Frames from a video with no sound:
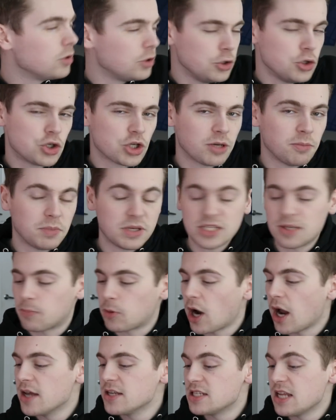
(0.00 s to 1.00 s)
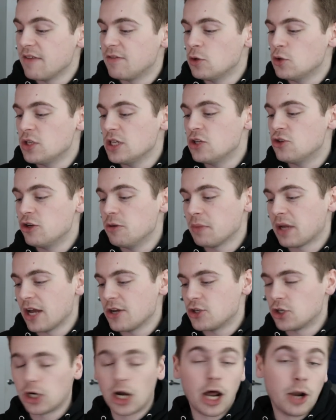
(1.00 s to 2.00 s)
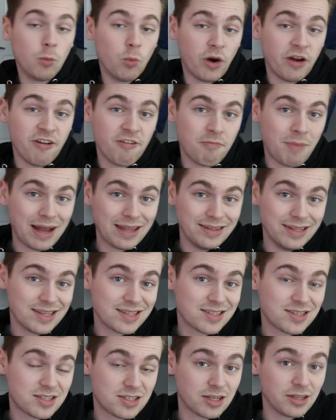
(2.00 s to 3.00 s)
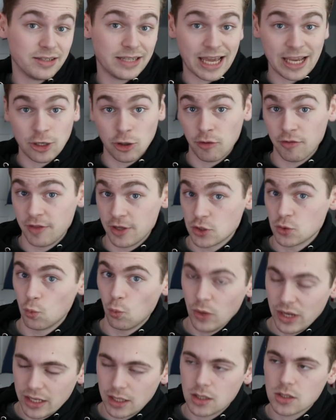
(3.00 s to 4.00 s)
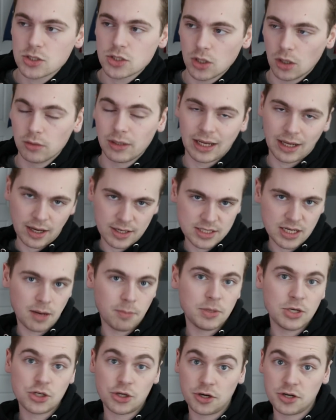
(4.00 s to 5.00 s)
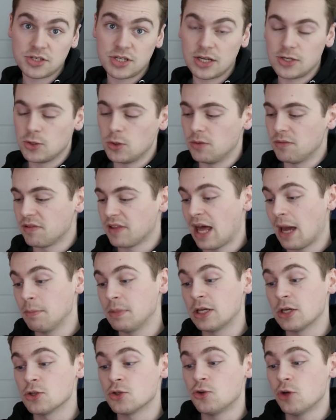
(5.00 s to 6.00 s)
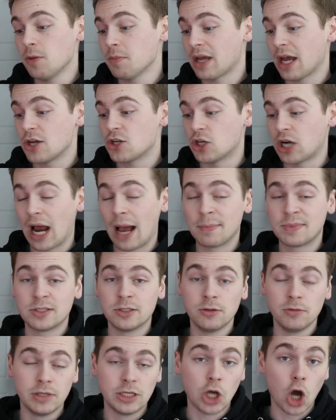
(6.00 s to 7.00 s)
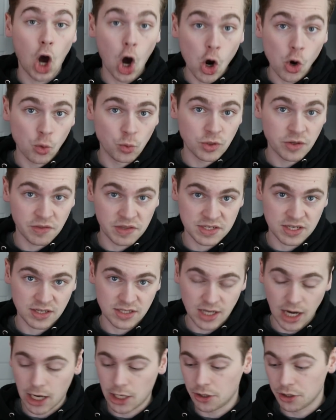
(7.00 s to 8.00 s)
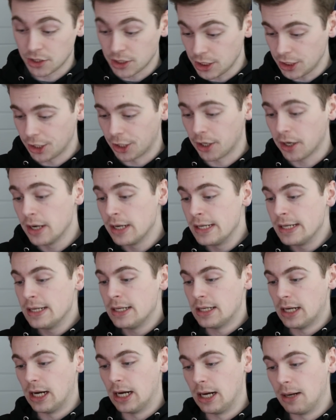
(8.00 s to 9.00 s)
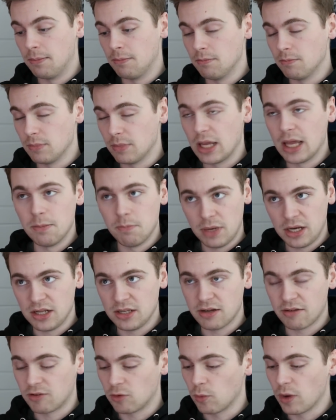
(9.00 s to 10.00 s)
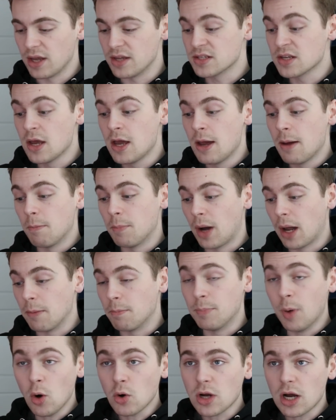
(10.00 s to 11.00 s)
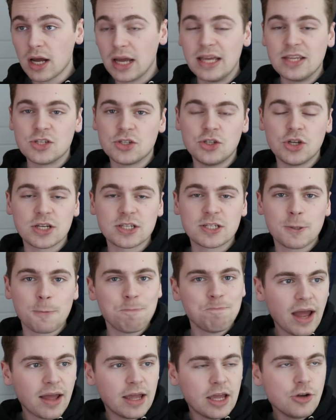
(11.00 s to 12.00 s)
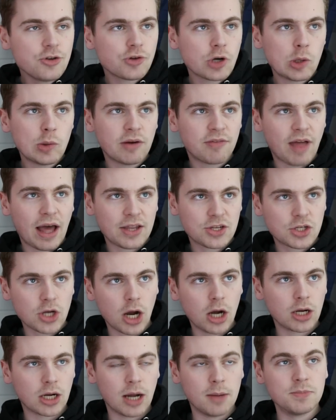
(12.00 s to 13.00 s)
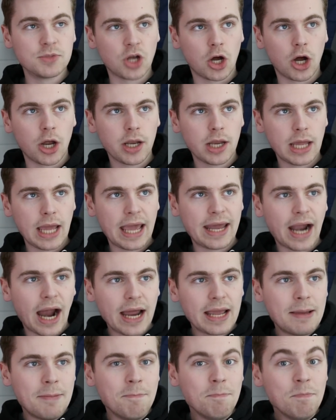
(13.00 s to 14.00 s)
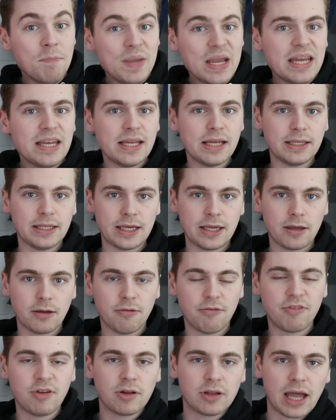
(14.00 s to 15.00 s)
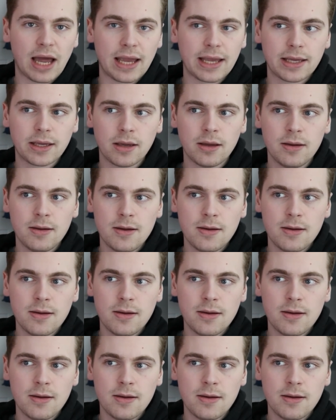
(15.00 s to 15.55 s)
you shouldn't be surprised if you see Dreamcatcher on one of my lists later this week. So like I said, be sure to stay tuned for that, because Dreamcatcher absolutely owned this entire year in many different ways. But Boca is just, that intro of that song comes on and I immediately feel like,